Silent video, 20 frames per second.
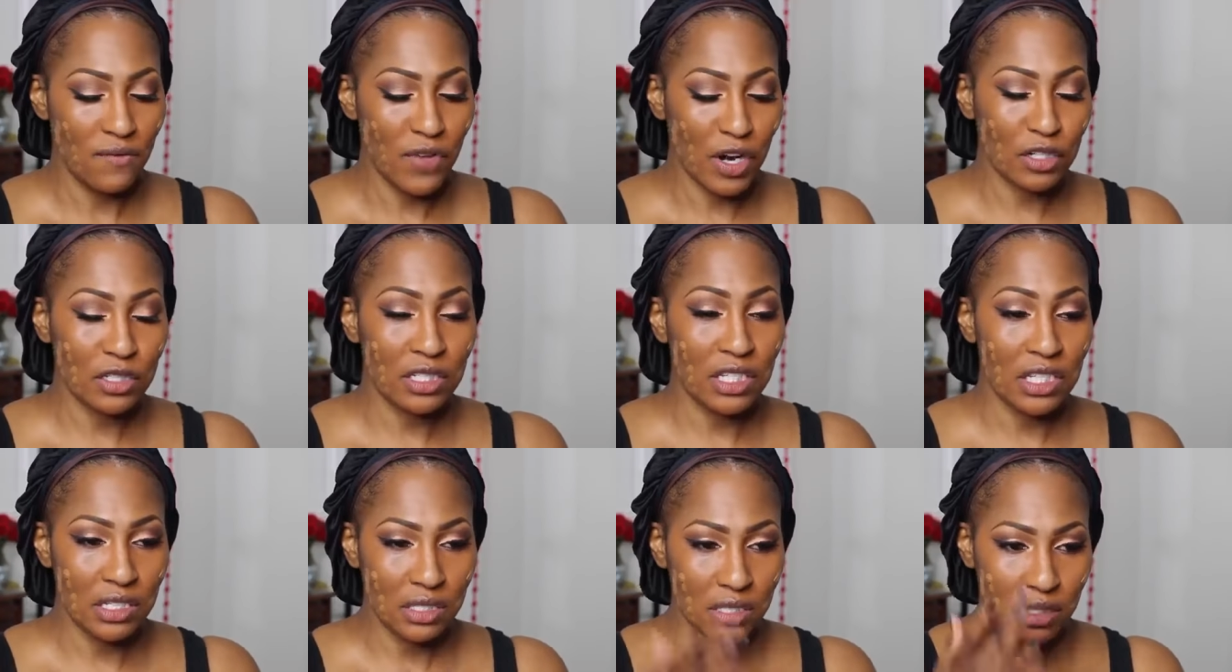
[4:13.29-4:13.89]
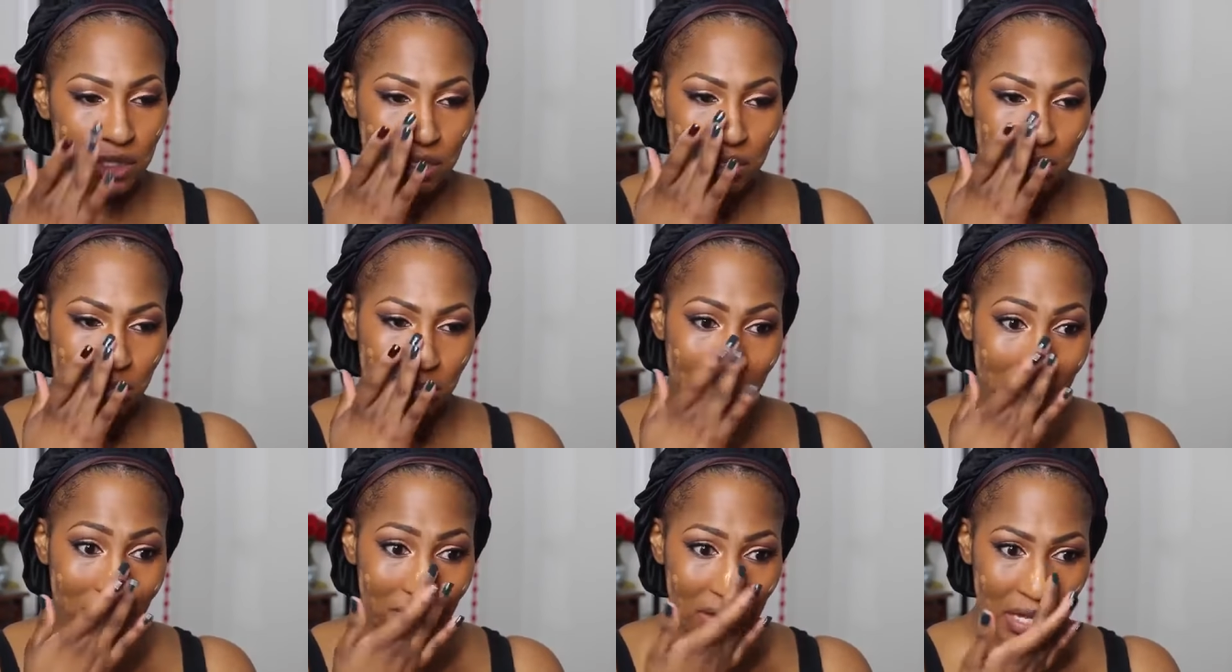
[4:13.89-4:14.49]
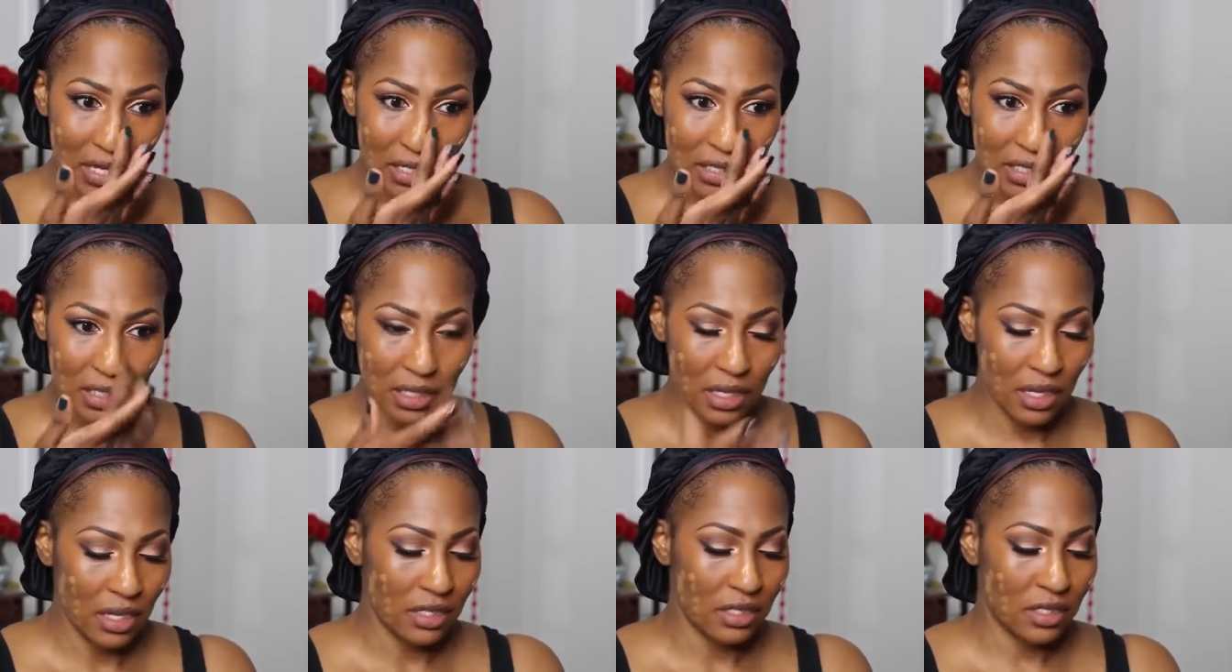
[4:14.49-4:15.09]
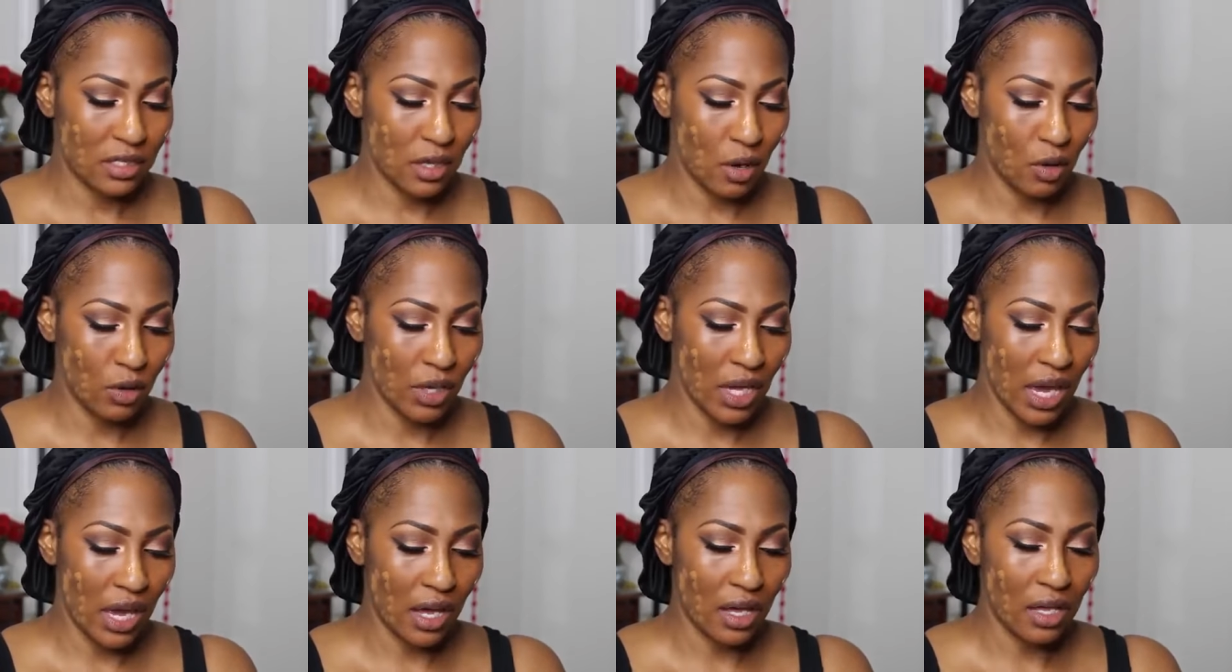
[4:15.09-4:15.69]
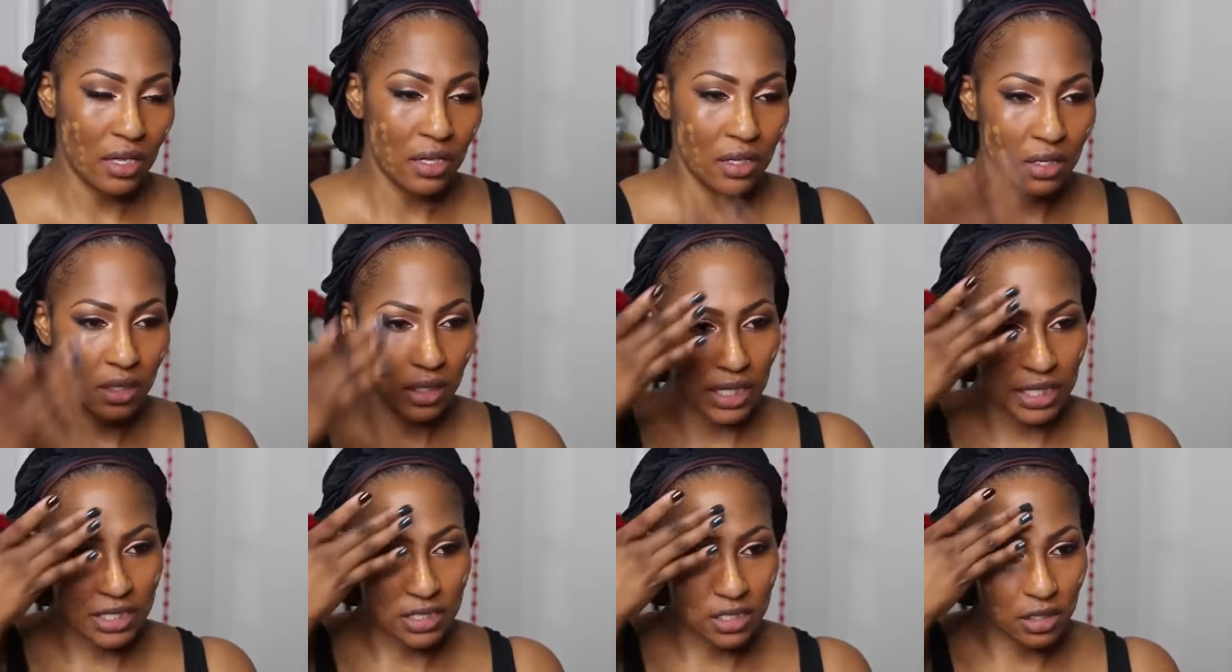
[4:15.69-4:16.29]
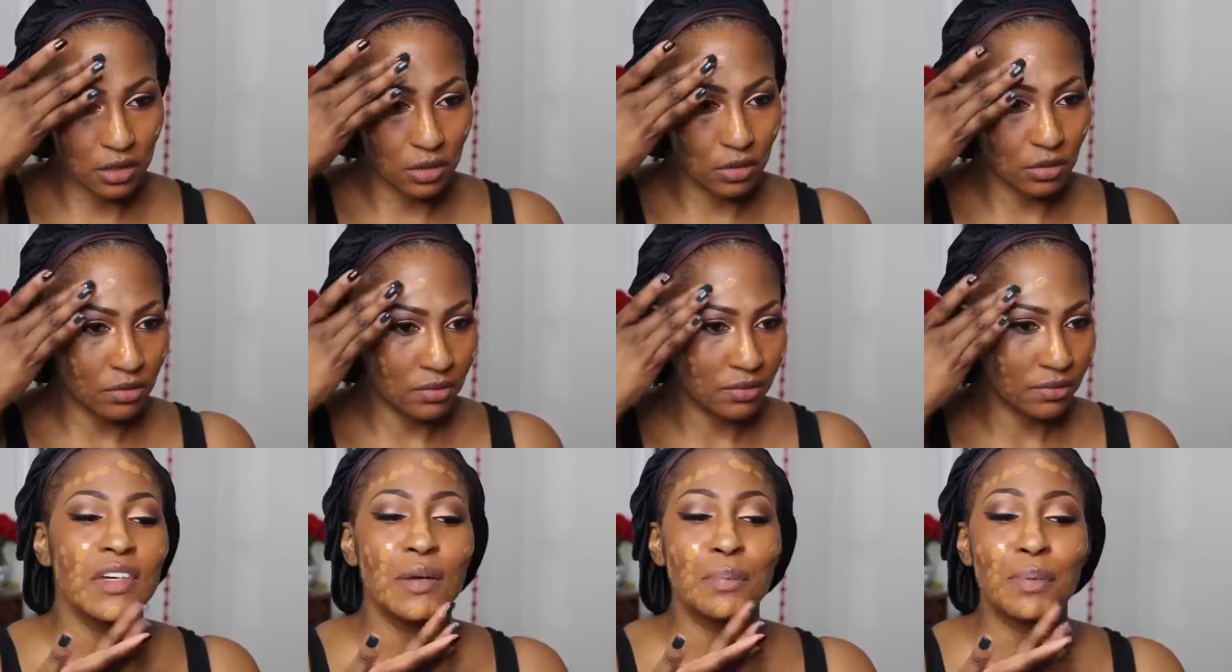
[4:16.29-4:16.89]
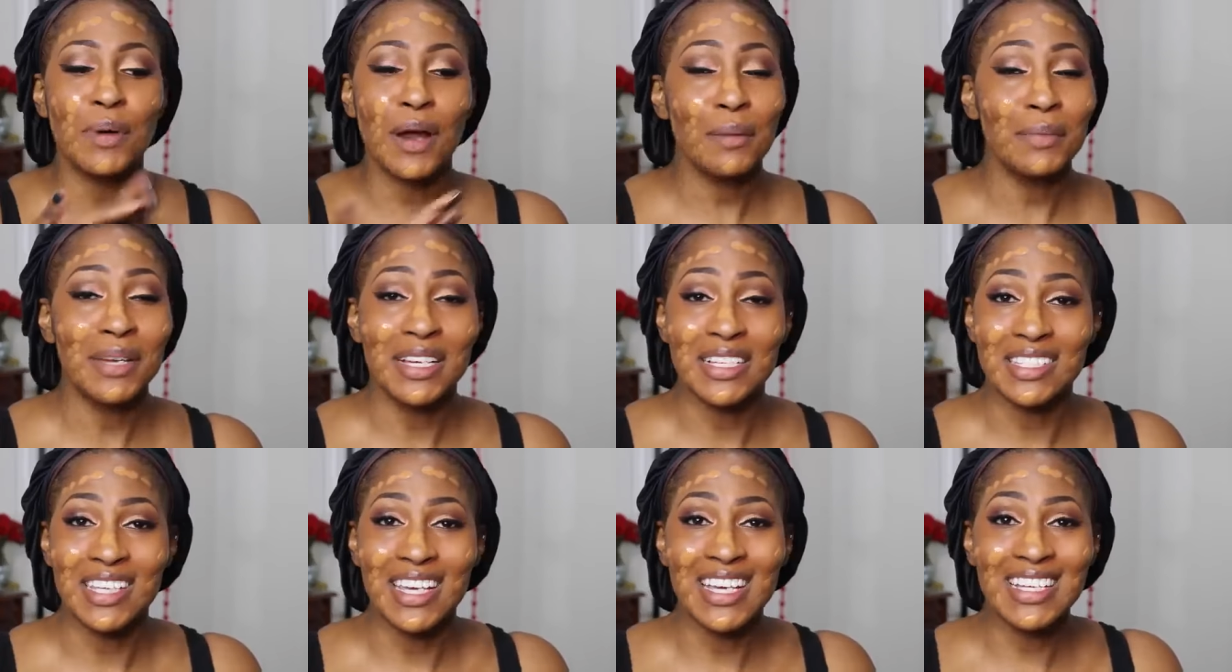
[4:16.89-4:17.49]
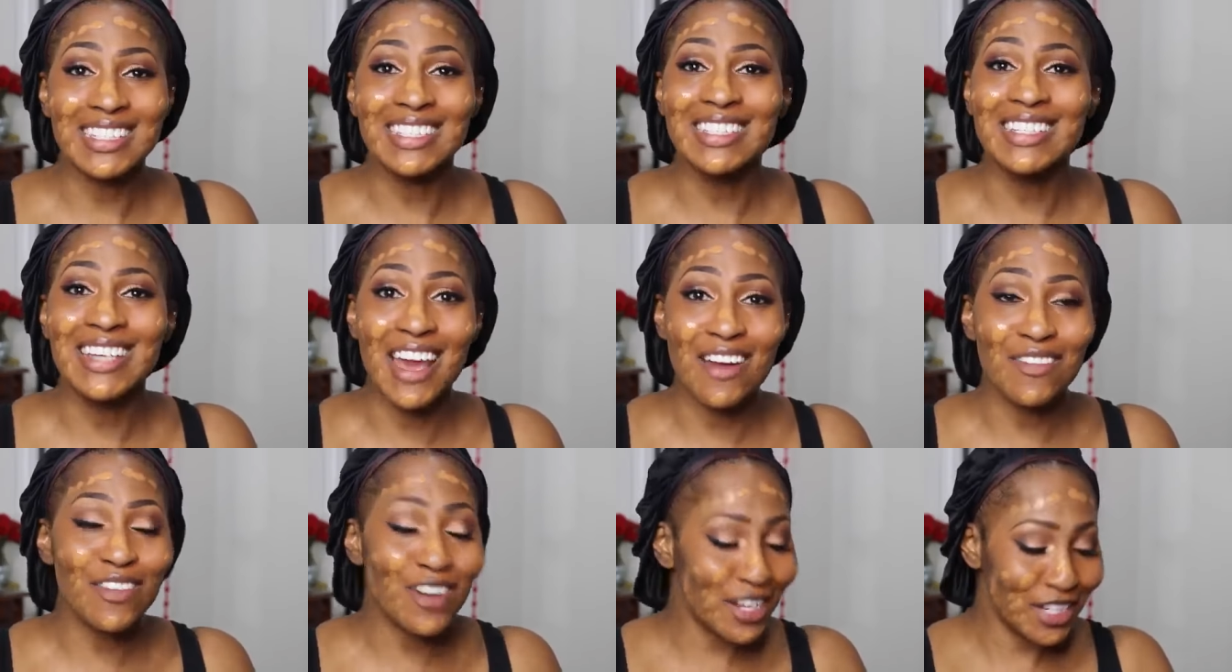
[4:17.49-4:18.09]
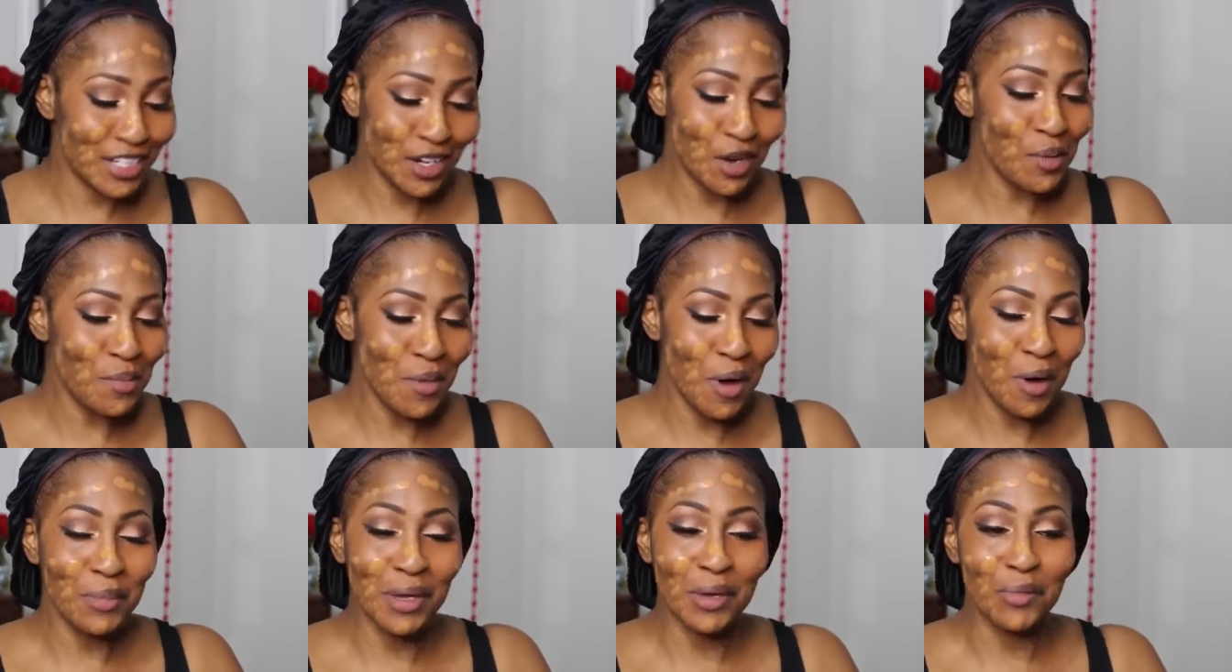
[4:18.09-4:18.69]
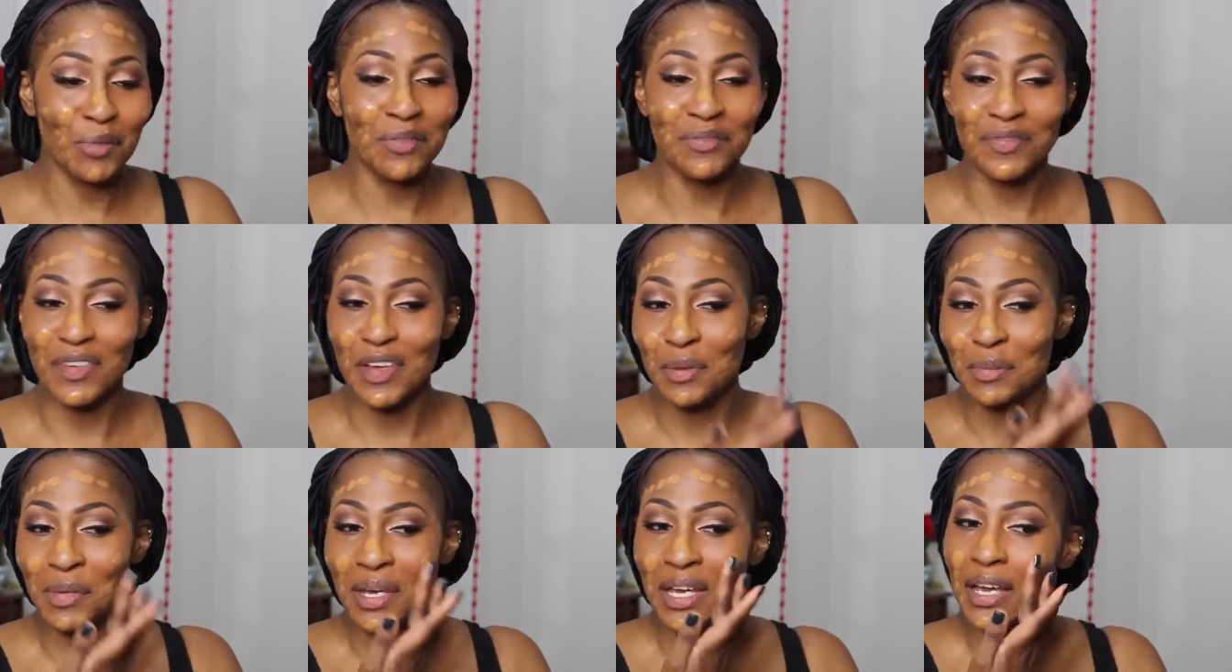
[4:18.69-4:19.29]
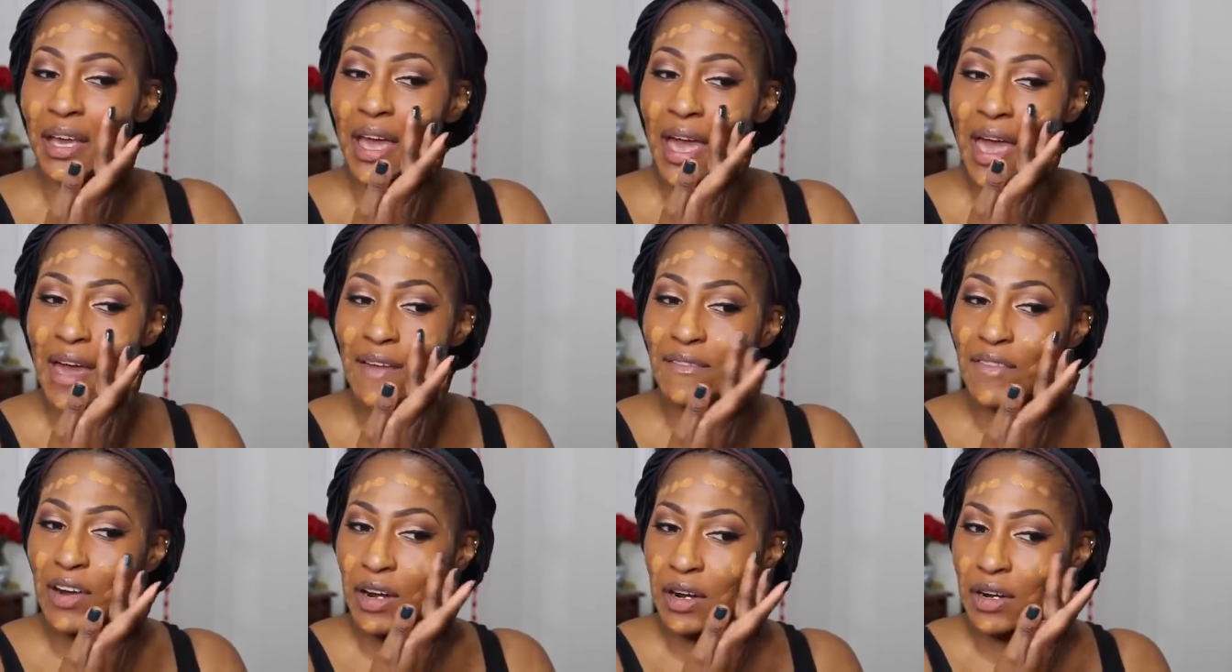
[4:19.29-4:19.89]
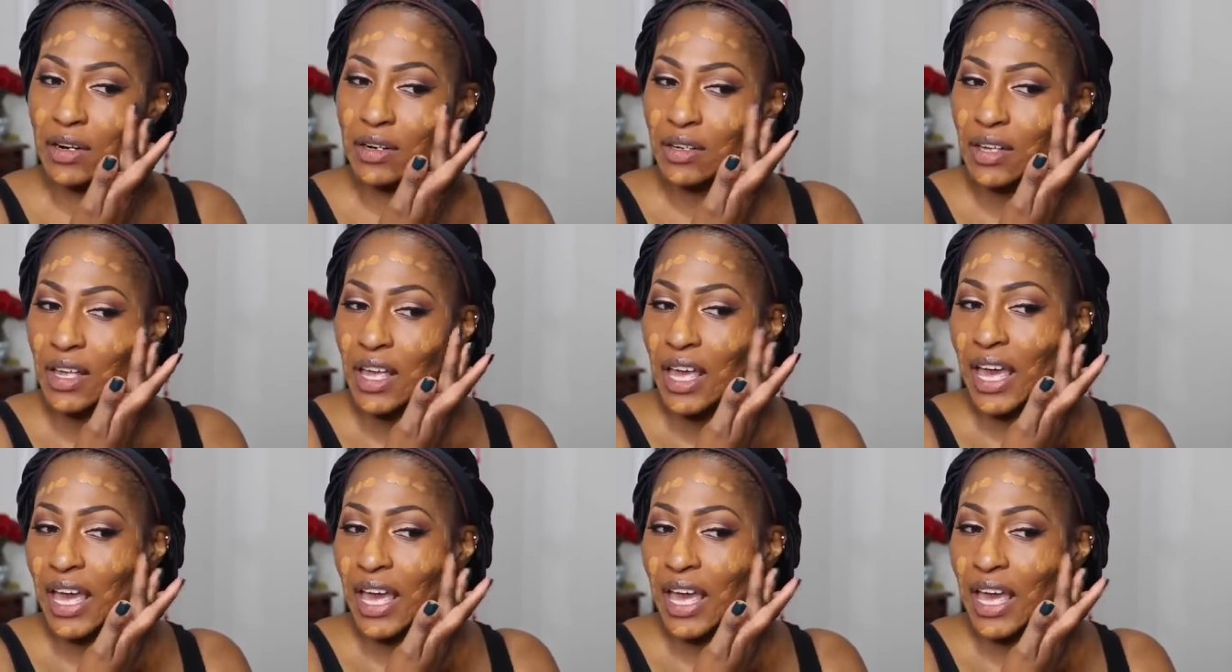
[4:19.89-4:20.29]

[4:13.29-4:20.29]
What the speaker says: versus my face. So yeah, Clay 2. I promise it's never a dull moment when filming, ever.